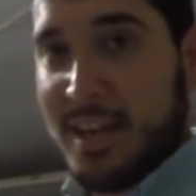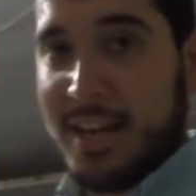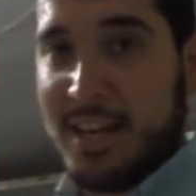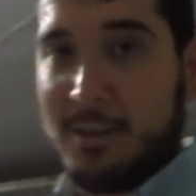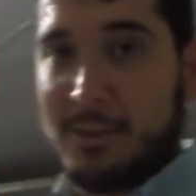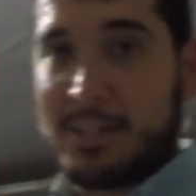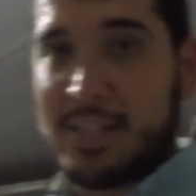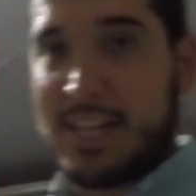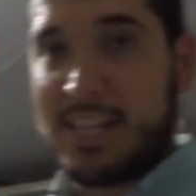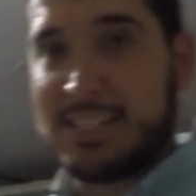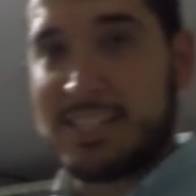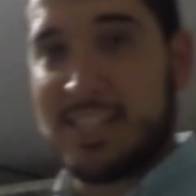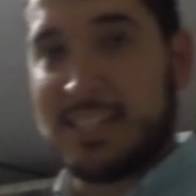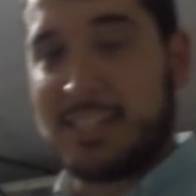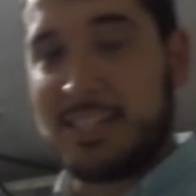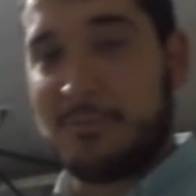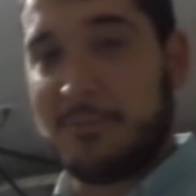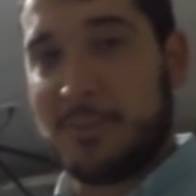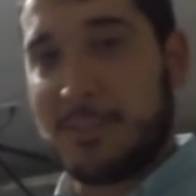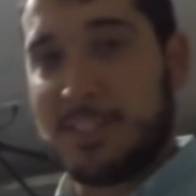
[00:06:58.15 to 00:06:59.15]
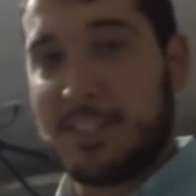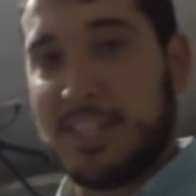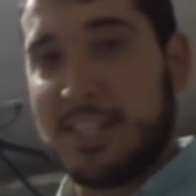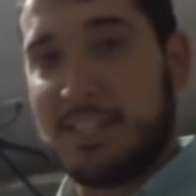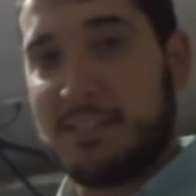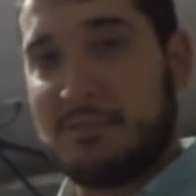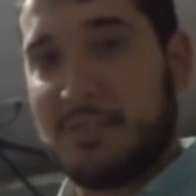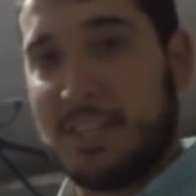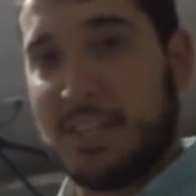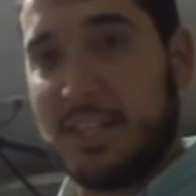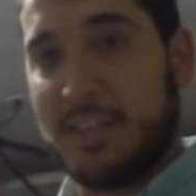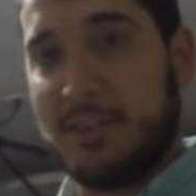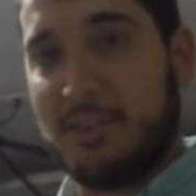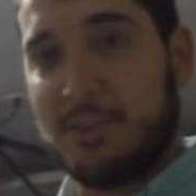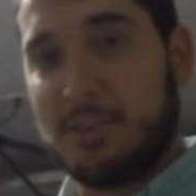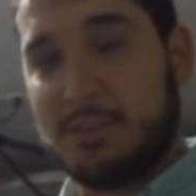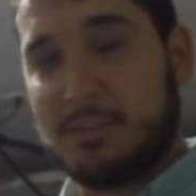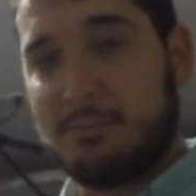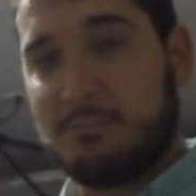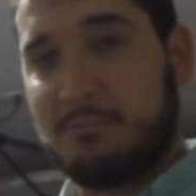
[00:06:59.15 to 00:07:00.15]
anyways guys, that's it for today's video.
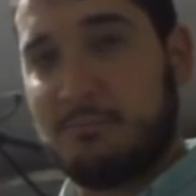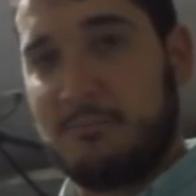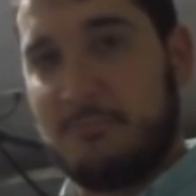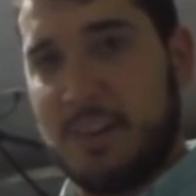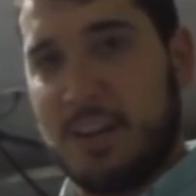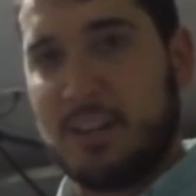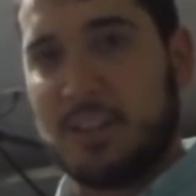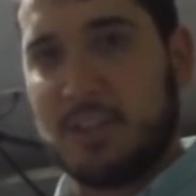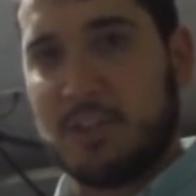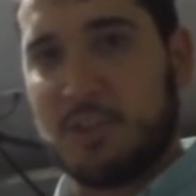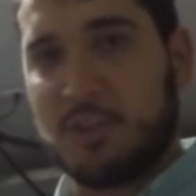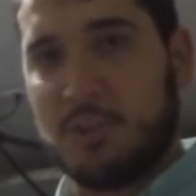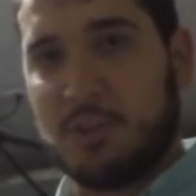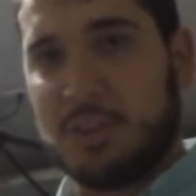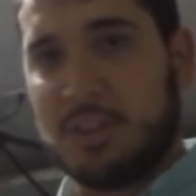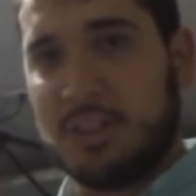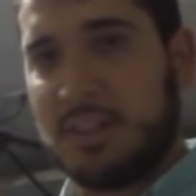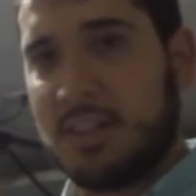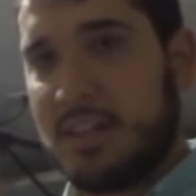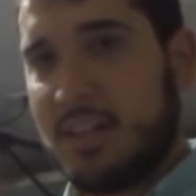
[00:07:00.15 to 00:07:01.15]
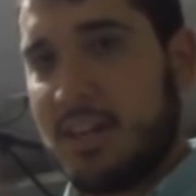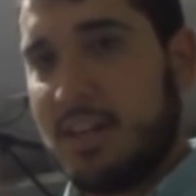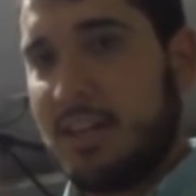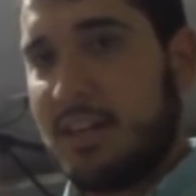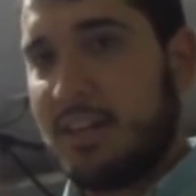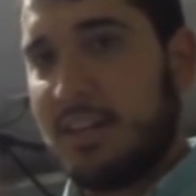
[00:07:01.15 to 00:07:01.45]
It was fairly short.